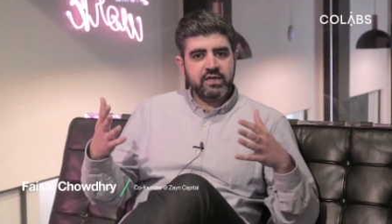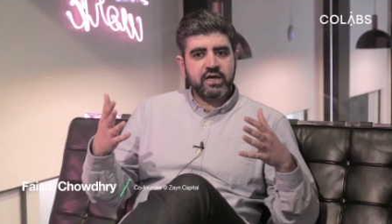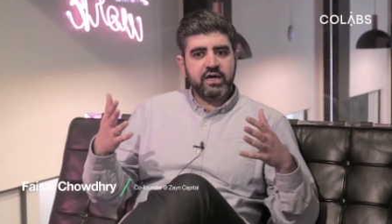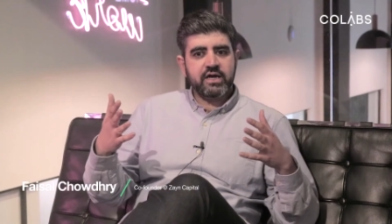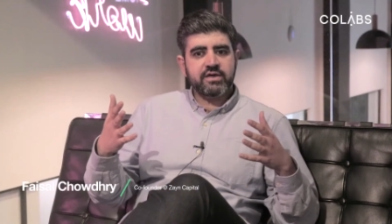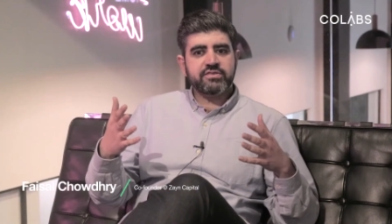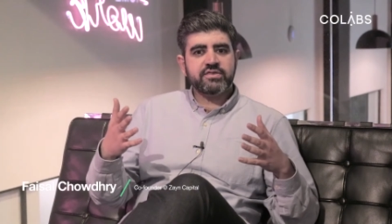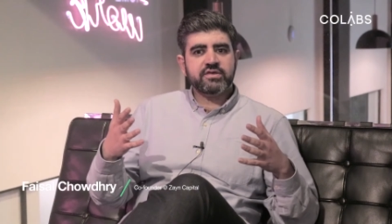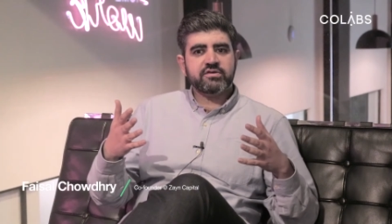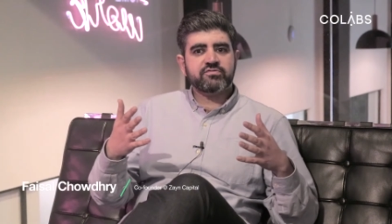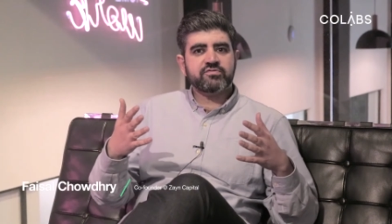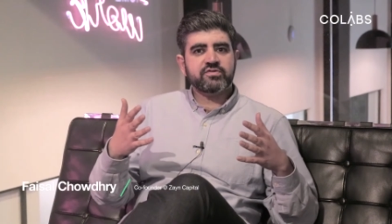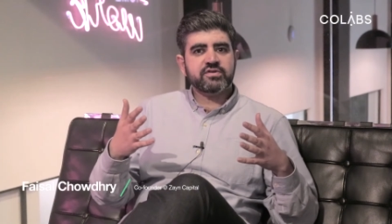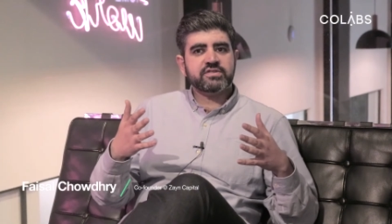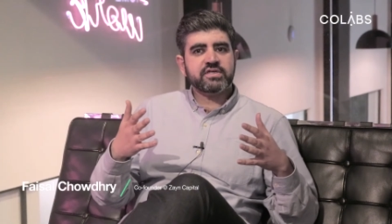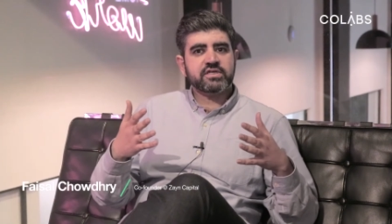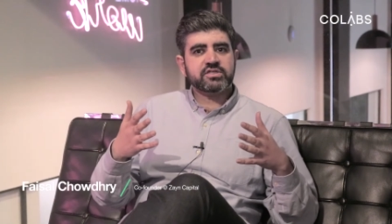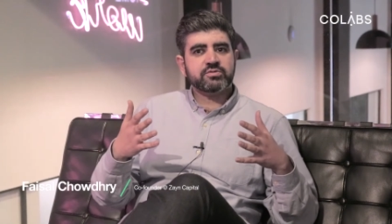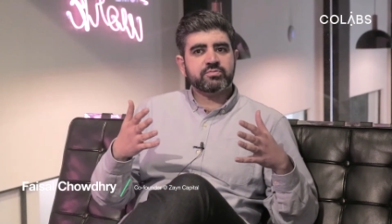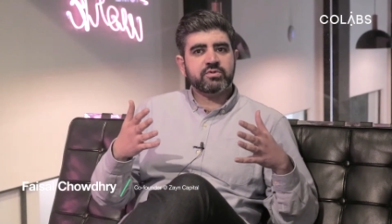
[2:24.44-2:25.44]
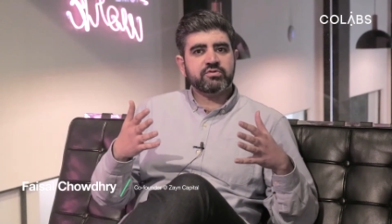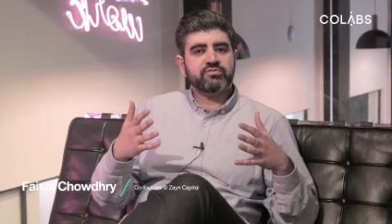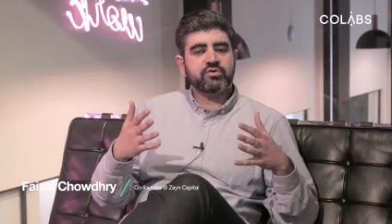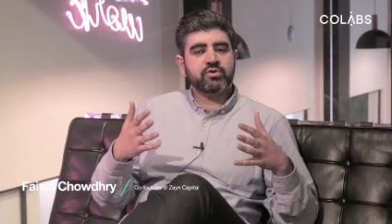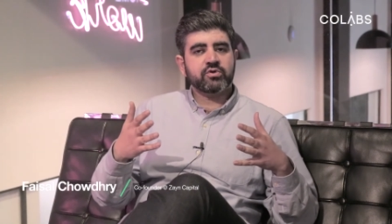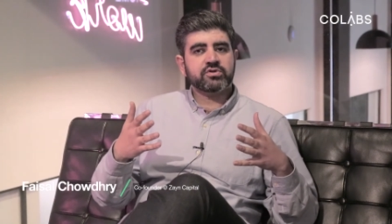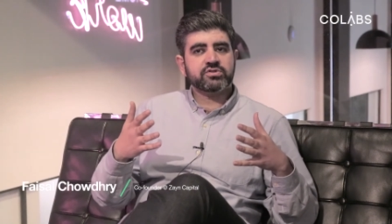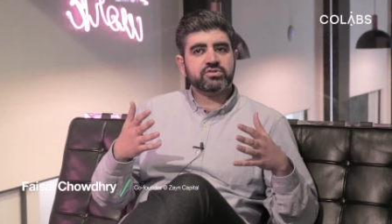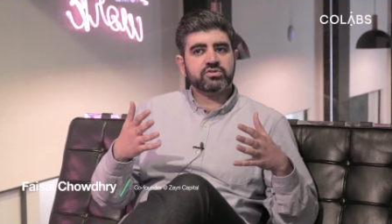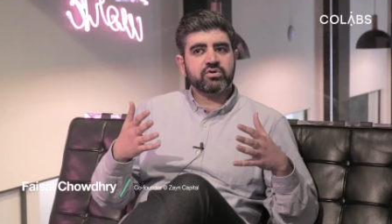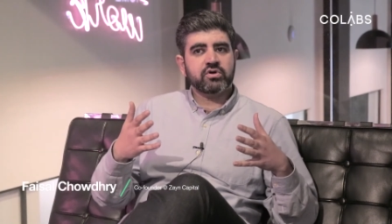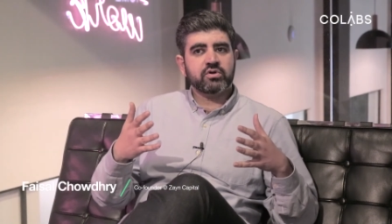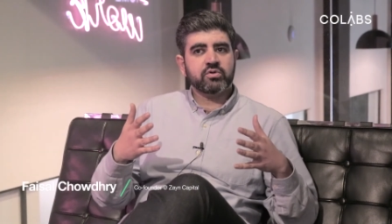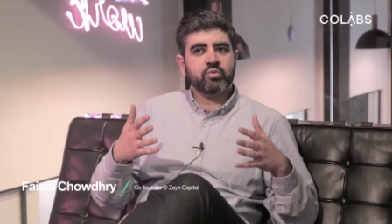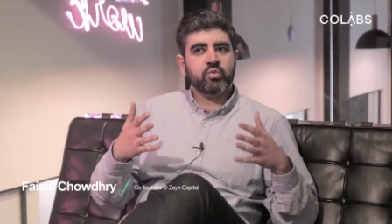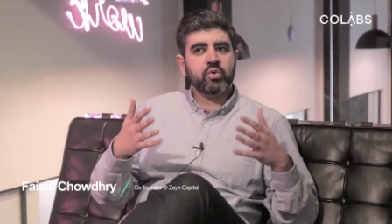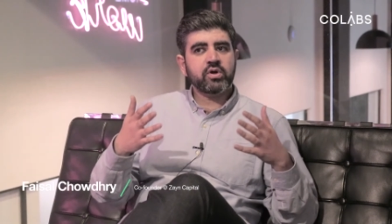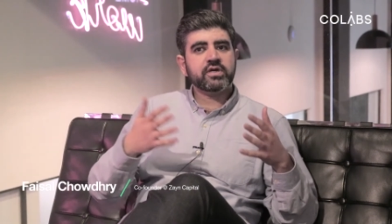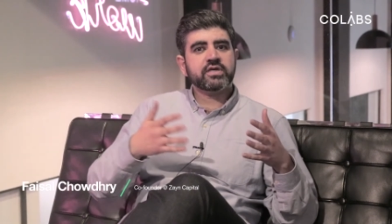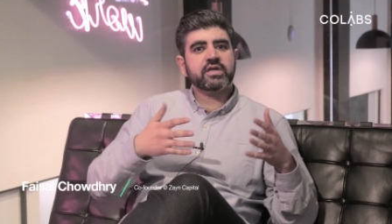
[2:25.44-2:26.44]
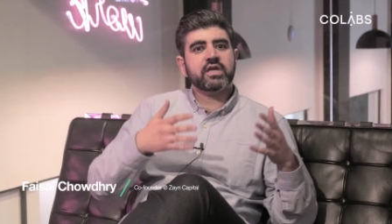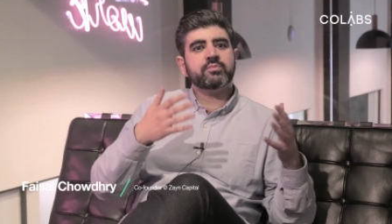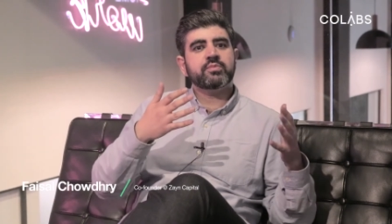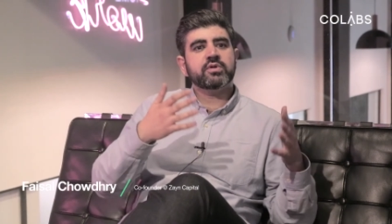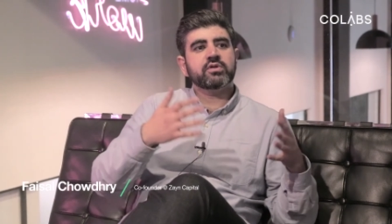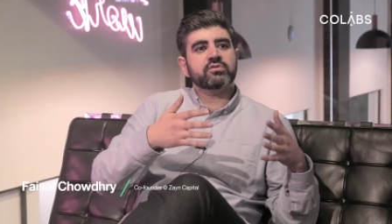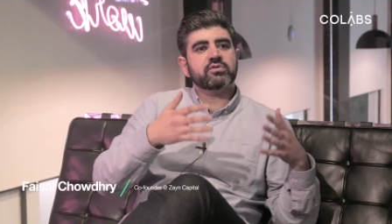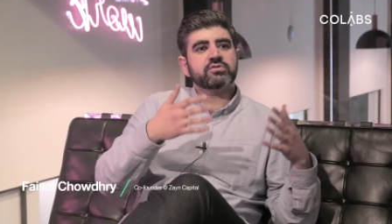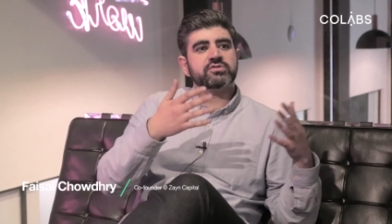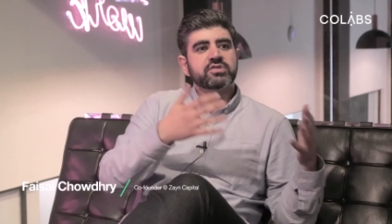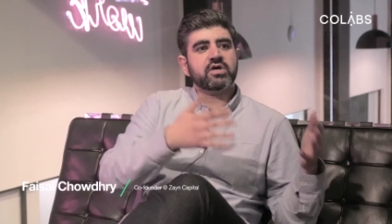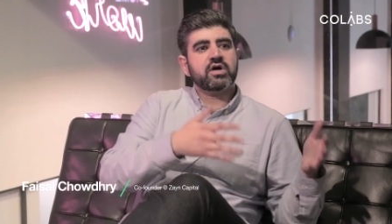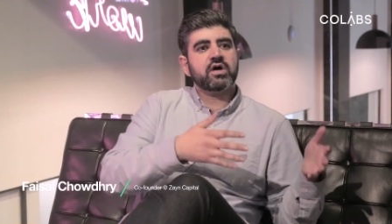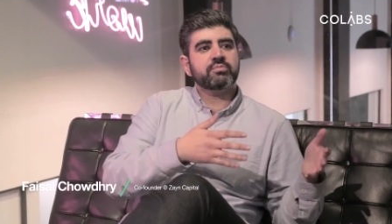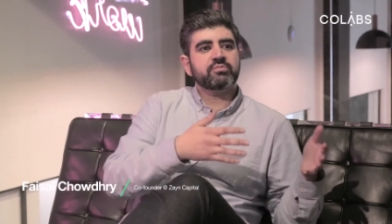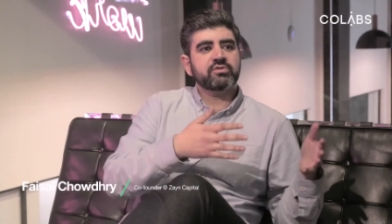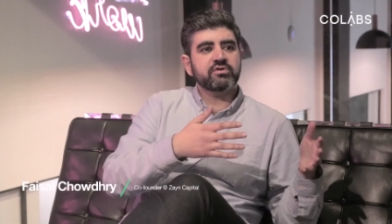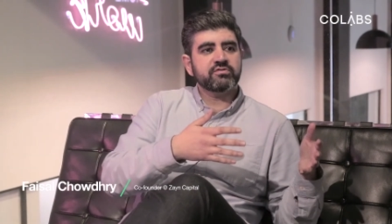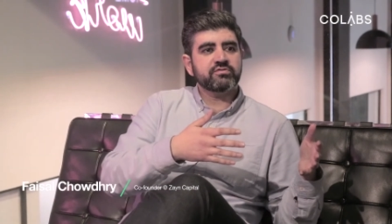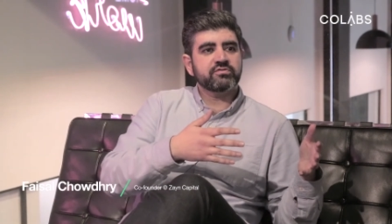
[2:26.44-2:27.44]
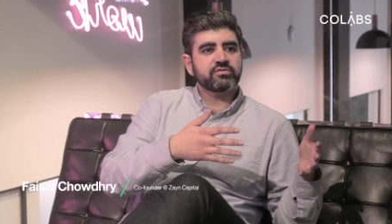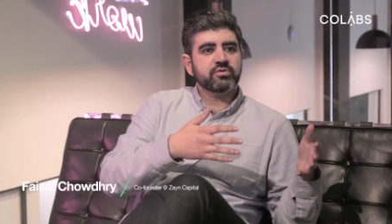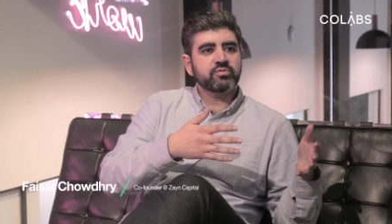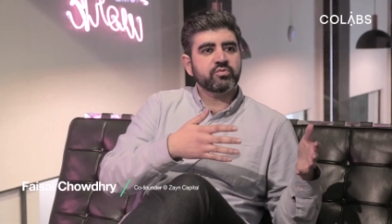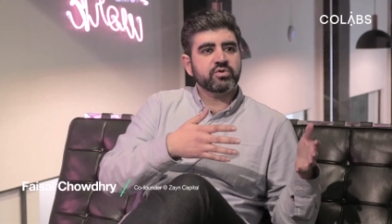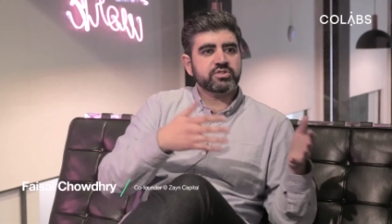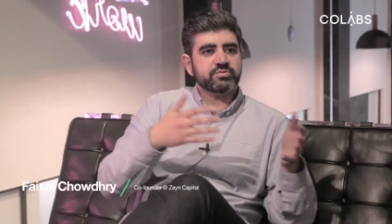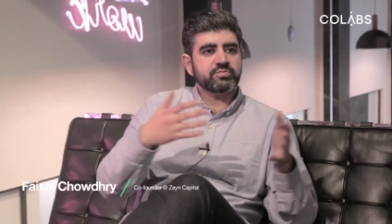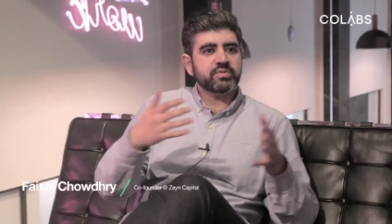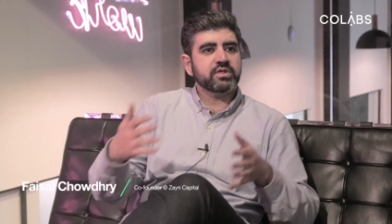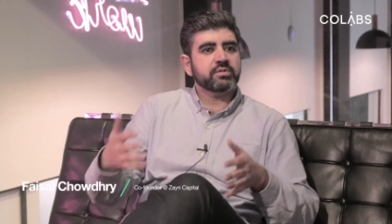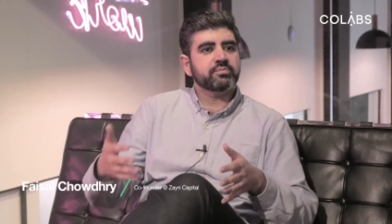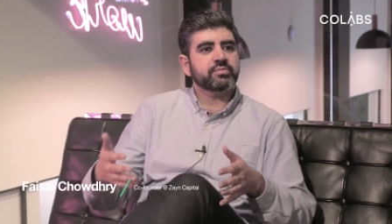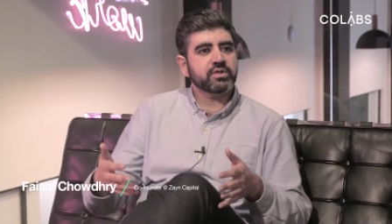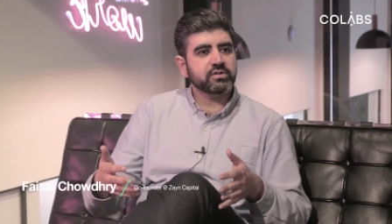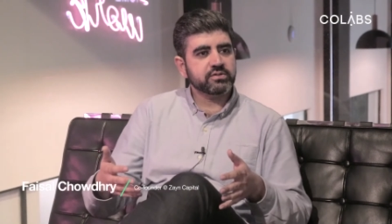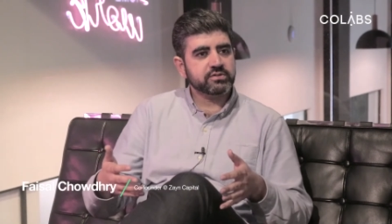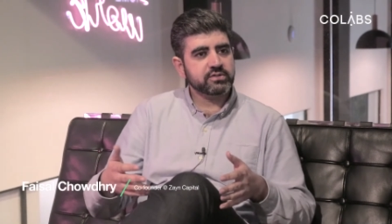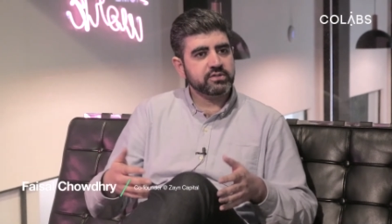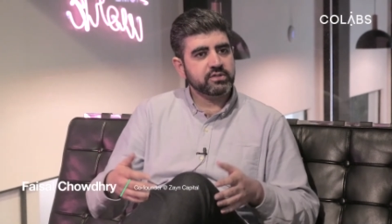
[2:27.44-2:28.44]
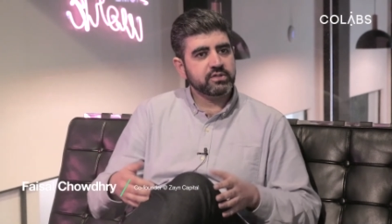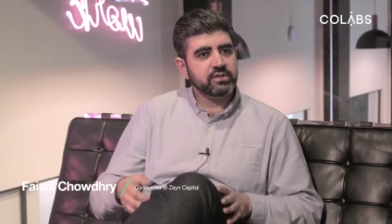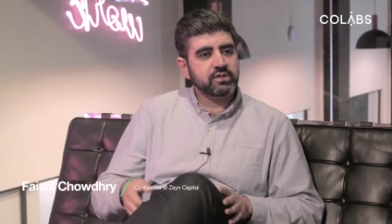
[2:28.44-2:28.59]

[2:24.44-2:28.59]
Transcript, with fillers: I think fintech should be focusing on what can I build on top of what's being built.